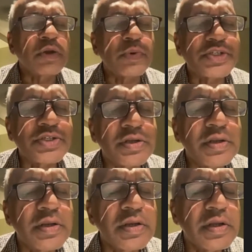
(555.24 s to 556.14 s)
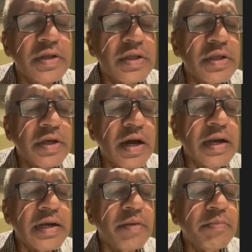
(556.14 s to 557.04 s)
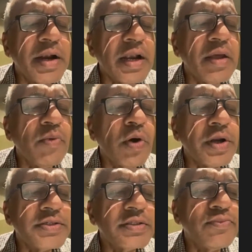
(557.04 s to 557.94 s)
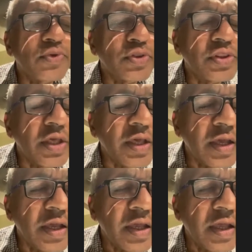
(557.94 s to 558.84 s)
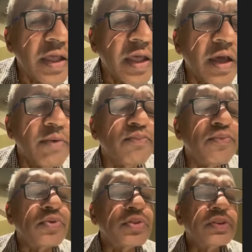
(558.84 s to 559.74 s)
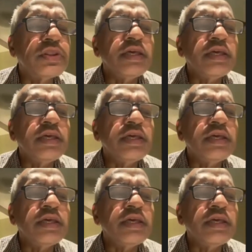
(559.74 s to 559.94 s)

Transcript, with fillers: question ultimately what is the vritti vritti